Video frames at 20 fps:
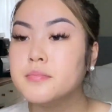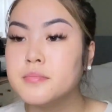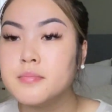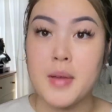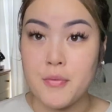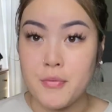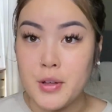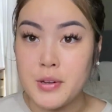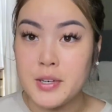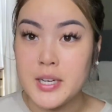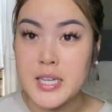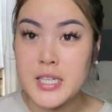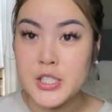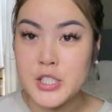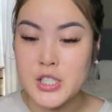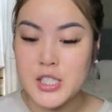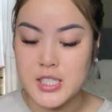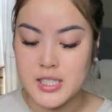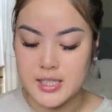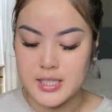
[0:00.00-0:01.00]
My
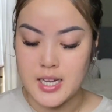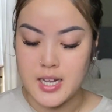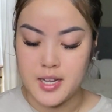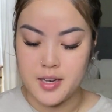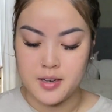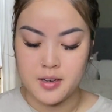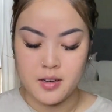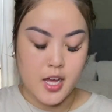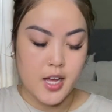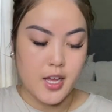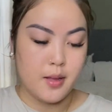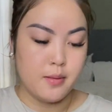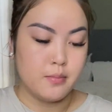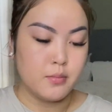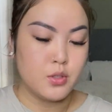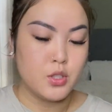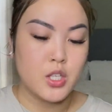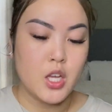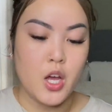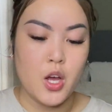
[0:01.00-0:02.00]
foundation is
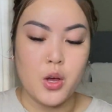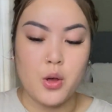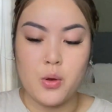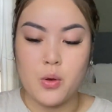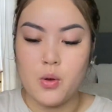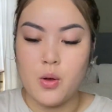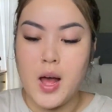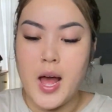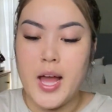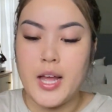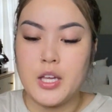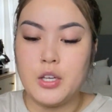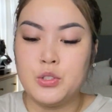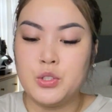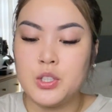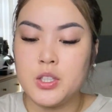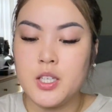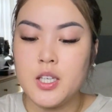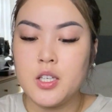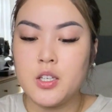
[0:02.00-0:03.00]
done. So I
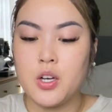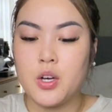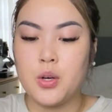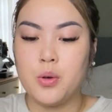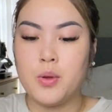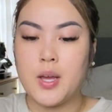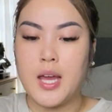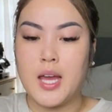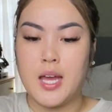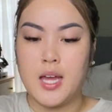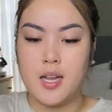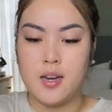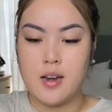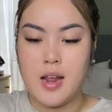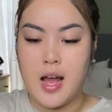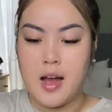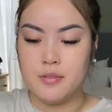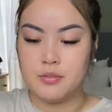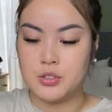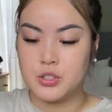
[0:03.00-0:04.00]
usually go in
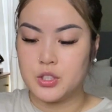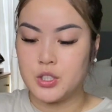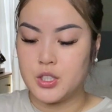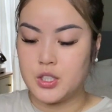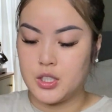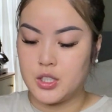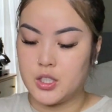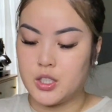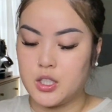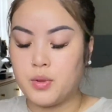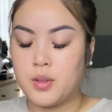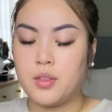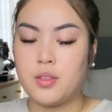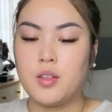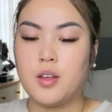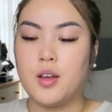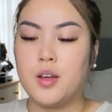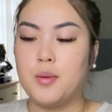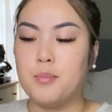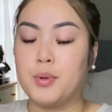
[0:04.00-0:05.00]
after with
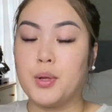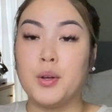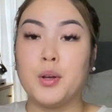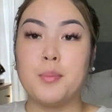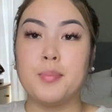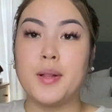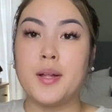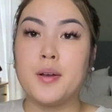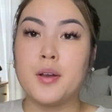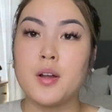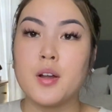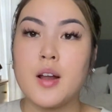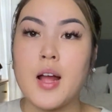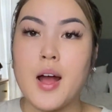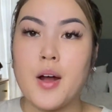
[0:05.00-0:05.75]
the beauty blender.